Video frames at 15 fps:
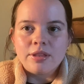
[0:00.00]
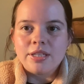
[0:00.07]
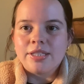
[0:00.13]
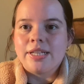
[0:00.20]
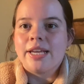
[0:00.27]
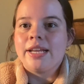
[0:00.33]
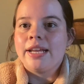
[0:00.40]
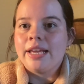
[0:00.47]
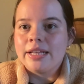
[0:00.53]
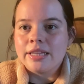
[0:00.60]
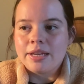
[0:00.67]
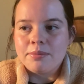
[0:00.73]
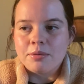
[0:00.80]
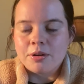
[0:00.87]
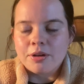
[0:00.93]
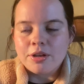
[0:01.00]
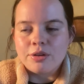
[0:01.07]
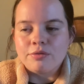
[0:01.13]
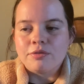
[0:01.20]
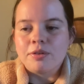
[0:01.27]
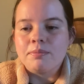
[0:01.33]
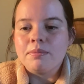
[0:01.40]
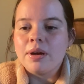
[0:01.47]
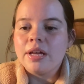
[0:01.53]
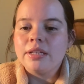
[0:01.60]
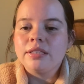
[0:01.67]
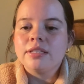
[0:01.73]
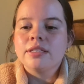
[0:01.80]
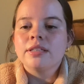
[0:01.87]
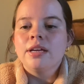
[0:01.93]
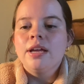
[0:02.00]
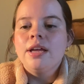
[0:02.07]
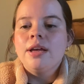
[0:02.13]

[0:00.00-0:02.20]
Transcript: the Secondhand Librarian for months,